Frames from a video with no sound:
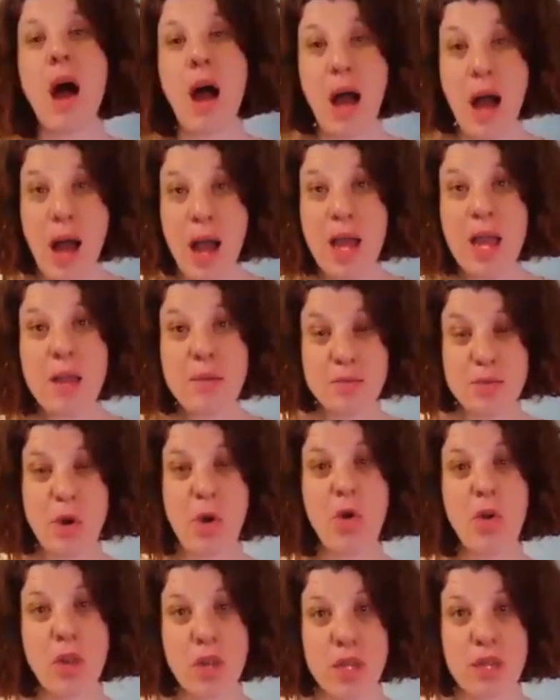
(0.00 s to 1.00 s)
I am
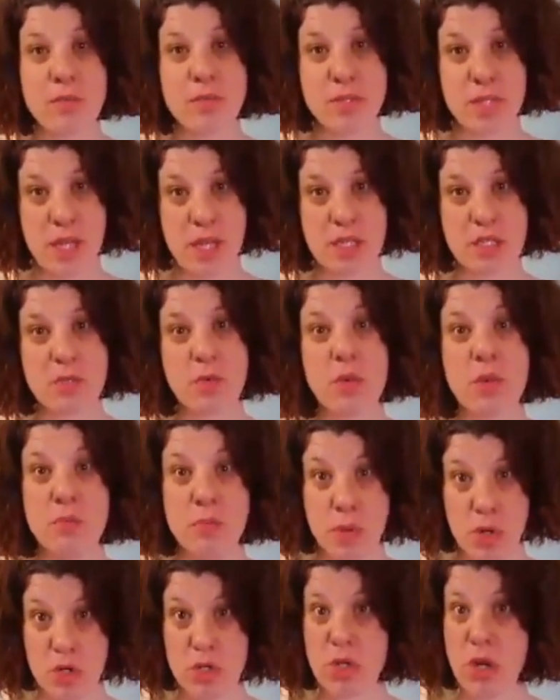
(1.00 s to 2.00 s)
totally obsessed with
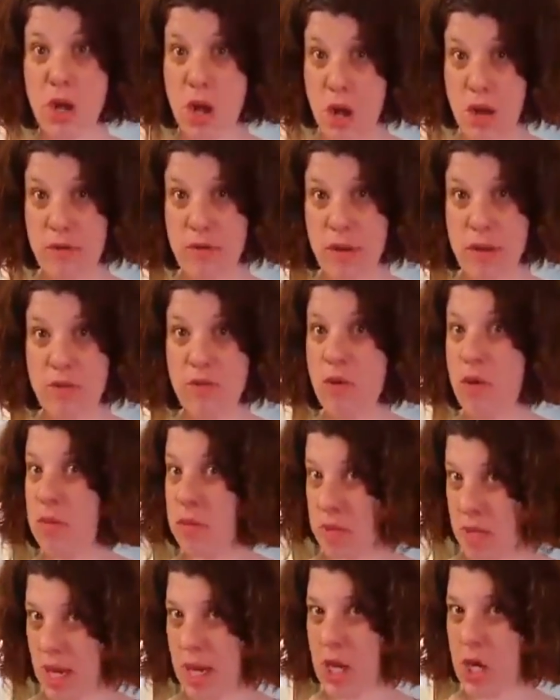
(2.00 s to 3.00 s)
burnt coffee from
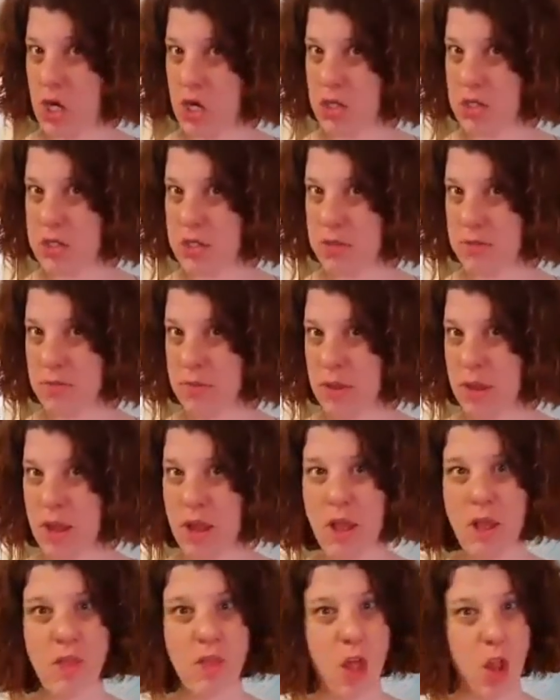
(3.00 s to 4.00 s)
diners.
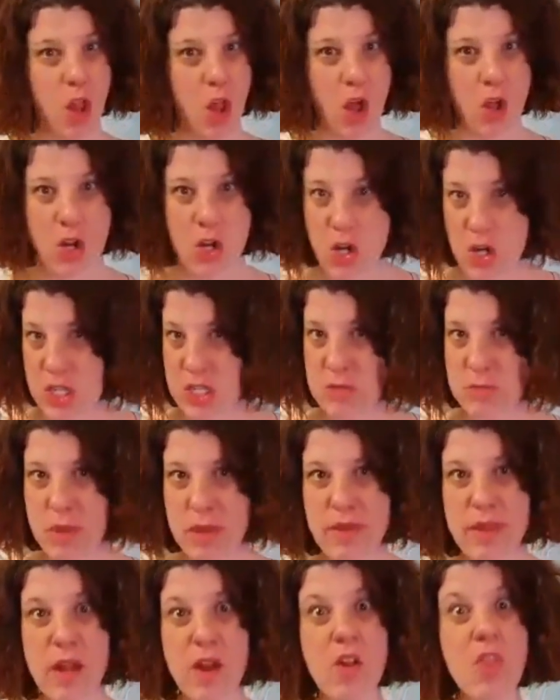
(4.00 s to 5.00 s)
The longer it's
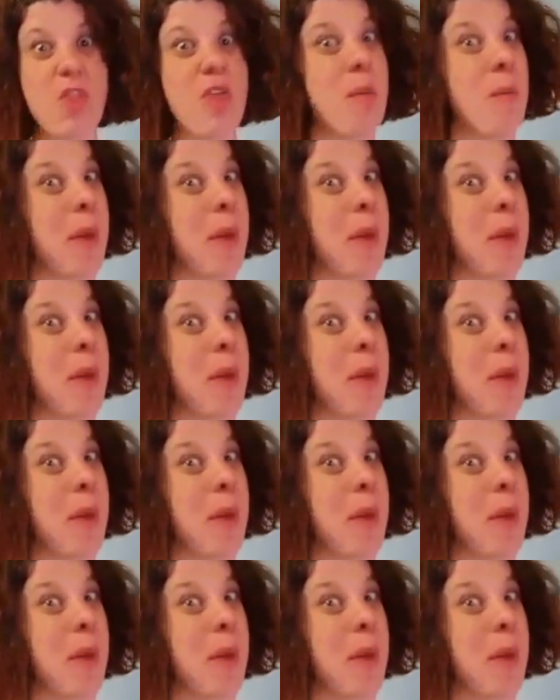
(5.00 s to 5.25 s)
been there, the